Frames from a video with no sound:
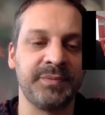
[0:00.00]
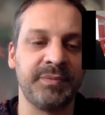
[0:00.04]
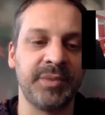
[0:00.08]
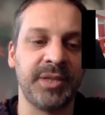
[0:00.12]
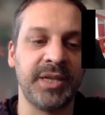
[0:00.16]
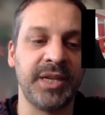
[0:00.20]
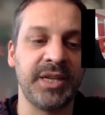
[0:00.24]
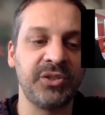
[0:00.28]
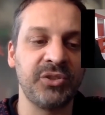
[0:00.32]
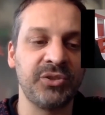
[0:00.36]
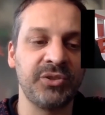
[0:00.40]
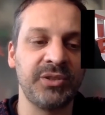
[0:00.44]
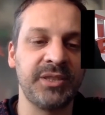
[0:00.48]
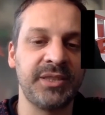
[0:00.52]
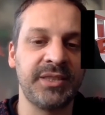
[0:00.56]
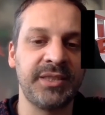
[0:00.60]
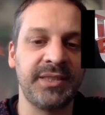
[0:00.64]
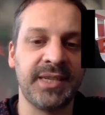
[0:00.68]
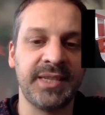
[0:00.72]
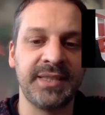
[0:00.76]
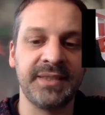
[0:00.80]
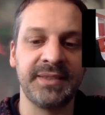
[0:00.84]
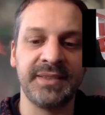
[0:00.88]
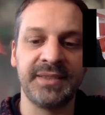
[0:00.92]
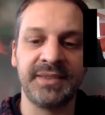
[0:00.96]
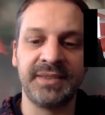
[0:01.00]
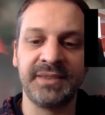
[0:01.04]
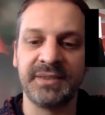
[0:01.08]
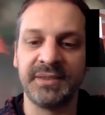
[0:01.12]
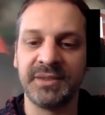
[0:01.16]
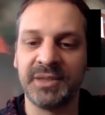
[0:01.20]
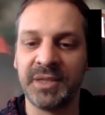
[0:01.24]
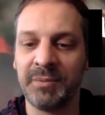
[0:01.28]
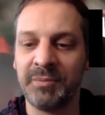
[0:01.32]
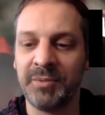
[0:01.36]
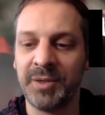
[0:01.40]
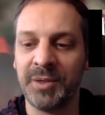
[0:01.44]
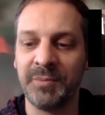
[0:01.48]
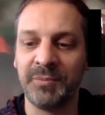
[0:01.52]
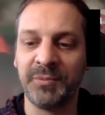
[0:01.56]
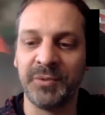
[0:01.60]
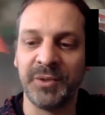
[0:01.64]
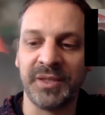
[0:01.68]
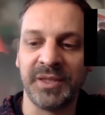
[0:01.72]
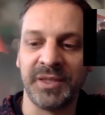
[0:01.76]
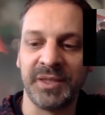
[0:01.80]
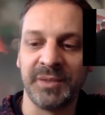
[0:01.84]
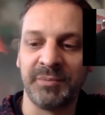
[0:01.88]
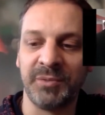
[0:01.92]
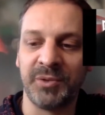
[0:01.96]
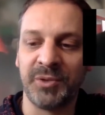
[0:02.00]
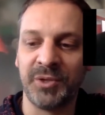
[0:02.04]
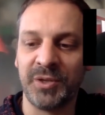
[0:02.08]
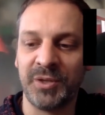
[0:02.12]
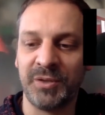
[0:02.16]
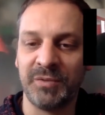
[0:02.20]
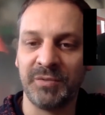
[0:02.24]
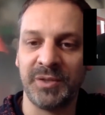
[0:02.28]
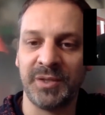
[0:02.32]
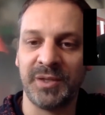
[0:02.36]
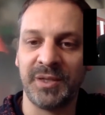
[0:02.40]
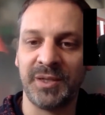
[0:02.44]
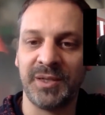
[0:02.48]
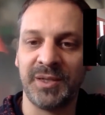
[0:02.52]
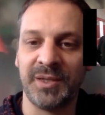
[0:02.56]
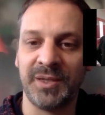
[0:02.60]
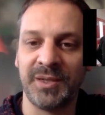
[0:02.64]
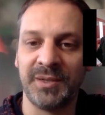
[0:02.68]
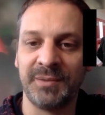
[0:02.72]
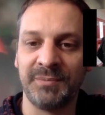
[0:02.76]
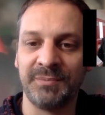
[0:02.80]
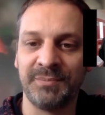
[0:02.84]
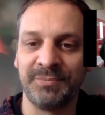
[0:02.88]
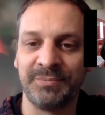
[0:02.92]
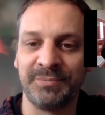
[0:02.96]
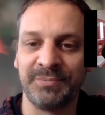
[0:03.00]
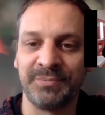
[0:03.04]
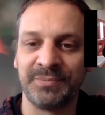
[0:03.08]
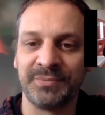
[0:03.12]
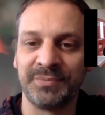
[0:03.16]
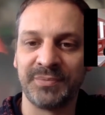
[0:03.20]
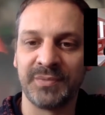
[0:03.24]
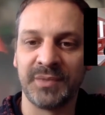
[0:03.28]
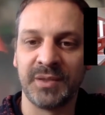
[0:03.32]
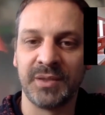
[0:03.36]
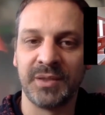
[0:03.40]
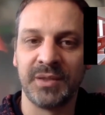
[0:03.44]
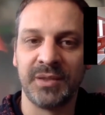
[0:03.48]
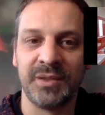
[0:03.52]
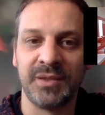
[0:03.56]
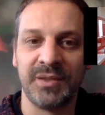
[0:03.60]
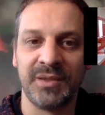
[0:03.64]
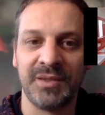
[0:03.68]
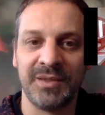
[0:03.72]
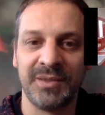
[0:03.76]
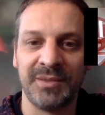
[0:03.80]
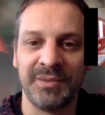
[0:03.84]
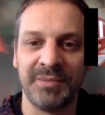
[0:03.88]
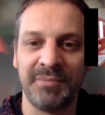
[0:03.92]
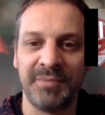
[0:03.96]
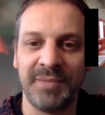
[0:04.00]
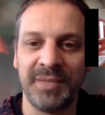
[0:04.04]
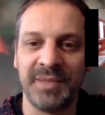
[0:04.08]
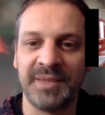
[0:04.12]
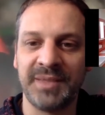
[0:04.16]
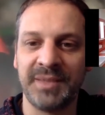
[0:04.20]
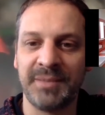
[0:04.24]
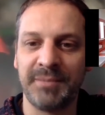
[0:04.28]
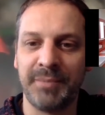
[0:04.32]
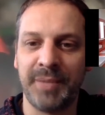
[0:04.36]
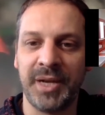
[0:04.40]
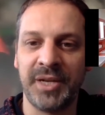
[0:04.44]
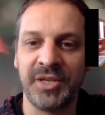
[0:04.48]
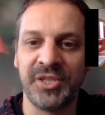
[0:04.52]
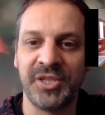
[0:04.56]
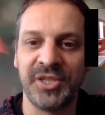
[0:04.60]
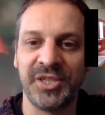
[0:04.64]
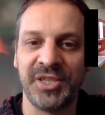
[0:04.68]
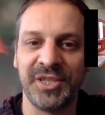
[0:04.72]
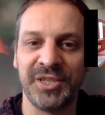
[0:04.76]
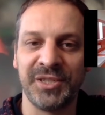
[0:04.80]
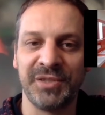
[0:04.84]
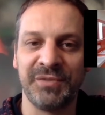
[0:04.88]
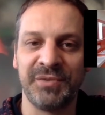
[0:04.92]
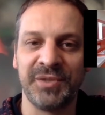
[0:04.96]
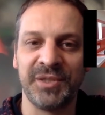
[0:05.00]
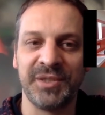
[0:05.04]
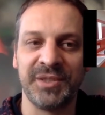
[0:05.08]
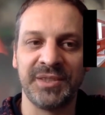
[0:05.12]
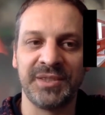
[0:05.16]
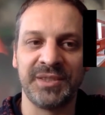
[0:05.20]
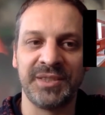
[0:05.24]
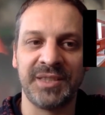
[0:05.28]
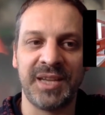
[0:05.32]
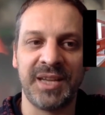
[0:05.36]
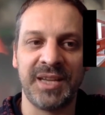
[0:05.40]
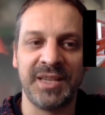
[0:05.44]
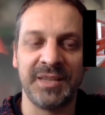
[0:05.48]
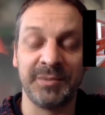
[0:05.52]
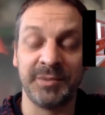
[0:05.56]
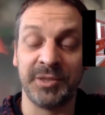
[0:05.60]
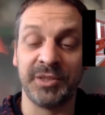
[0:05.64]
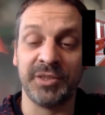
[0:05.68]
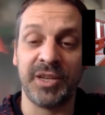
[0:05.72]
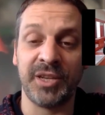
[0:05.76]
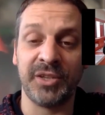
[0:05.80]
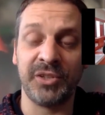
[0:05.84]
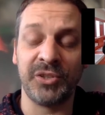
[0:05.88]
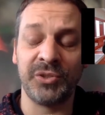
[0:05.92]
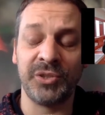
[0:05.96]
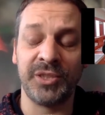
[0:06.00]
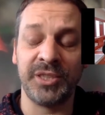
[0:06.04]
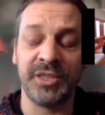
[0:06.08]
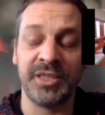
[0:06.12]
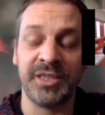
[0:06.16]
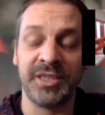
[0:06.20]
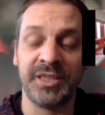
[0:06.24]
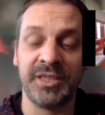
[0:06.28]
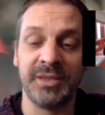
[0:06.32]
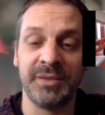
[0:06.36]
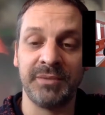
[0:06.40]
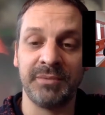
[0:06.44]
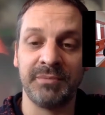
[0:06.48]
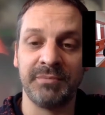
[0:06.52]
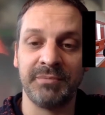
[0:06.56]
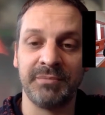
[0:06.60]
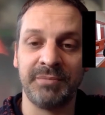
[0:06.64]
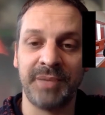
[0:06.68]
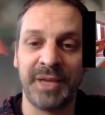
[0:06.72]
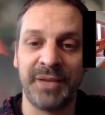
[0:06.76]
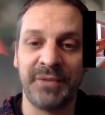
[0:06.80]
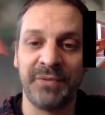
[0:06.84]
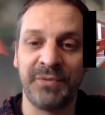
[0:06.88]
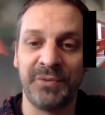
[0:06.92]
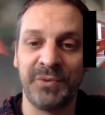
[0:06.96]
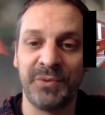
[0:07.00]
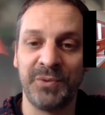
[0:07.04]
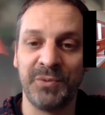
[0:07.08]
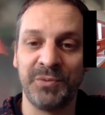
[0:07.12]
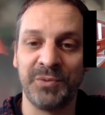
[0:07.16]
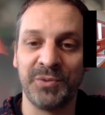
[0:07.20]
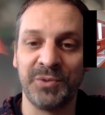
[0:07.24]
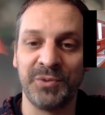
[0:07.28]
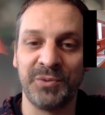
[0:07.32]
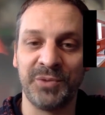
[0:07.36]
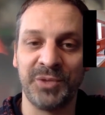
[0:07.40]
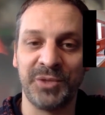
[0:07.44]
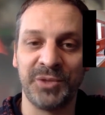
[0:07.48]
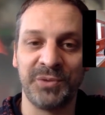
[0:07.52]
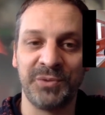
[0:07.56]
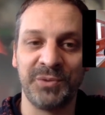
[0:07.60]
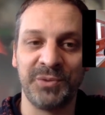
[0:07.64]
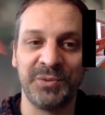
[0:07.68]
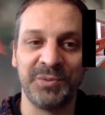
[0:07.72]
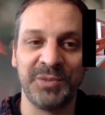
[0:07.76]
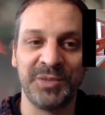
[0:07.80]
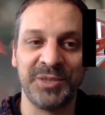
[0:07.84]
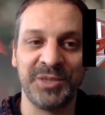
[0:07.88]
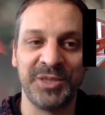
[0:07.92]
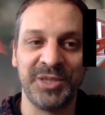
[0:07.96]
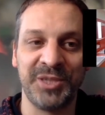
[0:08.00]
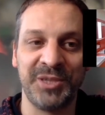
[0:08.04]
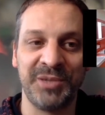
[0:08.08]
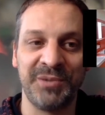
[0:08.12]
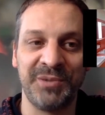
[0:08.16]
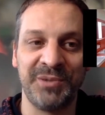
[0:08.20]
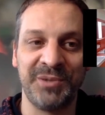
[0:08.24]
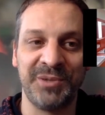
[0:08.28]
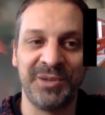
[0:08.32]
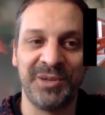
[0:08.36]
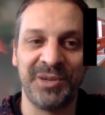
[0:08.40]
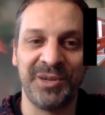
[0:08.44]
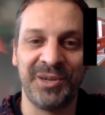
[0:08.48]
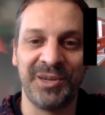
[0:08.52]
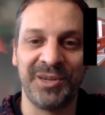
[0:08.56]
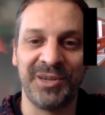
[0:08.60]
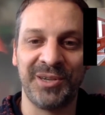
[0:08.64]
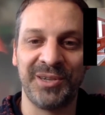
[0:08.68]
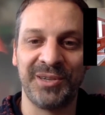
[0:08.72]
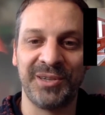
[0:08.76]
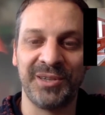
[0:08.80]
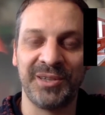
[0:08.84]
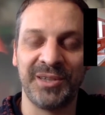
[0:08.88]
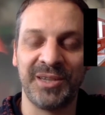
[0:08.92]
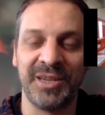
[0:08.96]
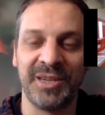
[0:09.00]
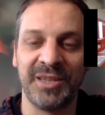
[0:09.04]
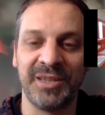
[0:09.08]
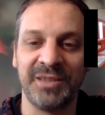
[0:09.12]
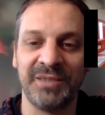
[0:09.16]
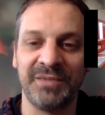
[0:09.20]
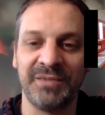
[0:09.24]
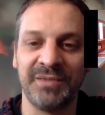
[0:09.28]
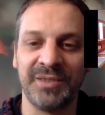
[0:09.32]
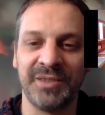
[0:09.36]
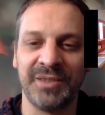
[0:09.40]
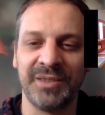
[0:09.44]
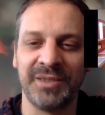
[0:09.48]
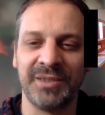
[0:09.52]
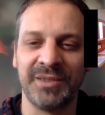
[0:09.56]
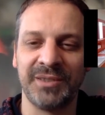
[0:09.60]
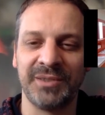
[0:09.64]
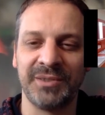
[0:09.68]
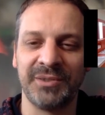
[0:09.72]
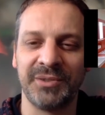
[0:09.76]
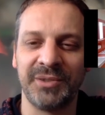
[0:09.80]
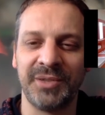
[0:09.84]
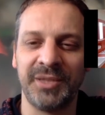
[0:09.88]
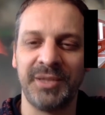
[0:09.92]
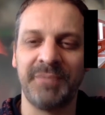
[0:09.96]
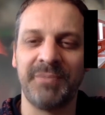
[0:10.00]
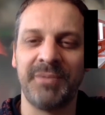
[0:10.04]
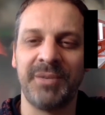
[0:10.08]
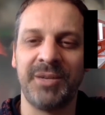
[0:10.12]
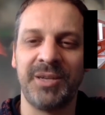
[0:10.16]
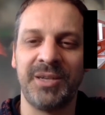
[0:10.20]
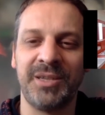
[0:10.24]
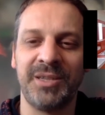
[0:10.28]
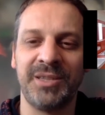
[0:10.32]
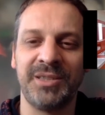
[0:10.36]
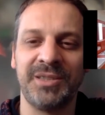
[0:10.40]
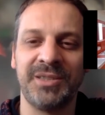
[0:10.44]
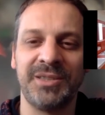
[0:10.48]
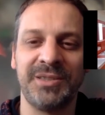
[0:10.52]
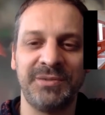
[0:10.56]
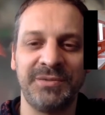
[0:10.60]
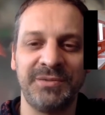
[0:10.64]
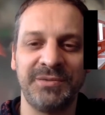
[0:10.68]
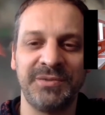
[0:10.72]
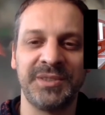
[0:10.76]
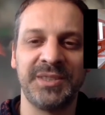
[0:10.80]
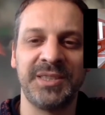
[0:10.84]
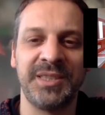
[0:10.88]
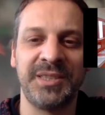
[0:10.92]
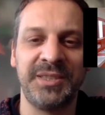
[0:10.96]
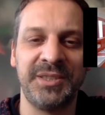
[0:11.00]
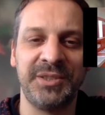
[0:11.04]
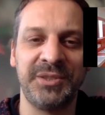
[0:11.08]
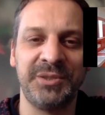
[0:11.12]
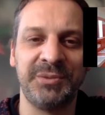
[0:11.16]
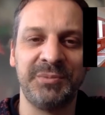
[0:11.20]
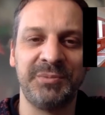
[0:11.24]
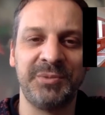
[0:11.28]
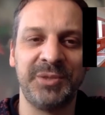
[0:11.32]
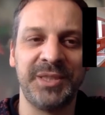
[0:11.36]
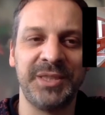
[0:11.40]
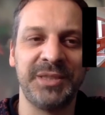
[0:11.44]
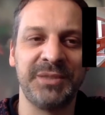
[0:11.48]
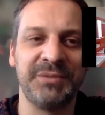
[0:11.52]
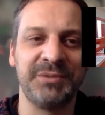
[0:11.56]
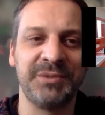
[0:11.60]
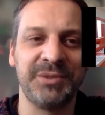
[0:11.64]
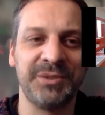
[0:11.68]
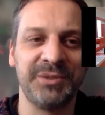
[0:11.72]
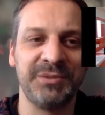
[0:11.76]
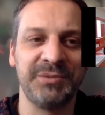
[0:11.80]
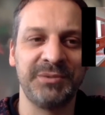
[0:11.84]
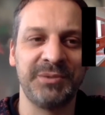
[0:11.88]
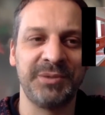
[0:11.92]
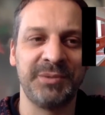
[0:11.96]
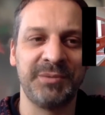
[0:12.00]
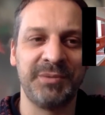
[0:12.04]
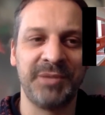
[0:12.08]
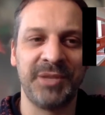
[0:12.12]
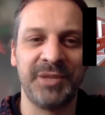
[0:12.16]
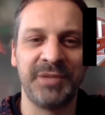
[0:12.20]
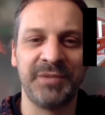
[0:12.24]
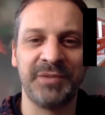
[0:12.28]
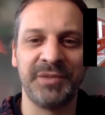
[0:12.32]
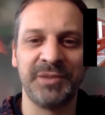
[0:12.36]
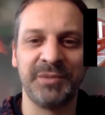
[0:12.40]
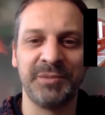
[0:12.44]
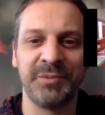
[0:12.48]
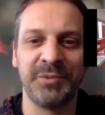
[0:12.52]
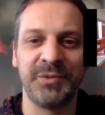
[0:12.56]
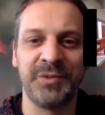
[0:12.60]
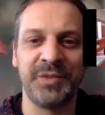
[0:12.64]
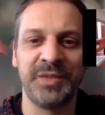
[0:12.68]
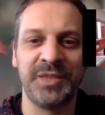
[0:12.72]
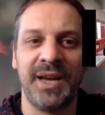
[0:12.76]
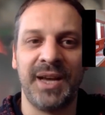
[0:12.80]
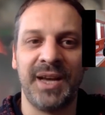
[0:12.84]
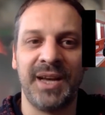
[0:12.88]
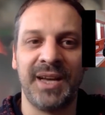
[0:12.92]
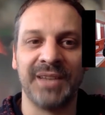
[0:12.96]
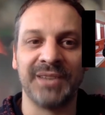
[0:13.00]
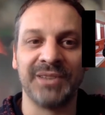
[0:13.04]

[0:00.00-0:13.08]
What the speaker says: But actually I did come up with a more of a mix and matching of the styles, because actually bathrooms or washrooms in general are kind of a trademark of Stanley Kubrick for a lot of his movies.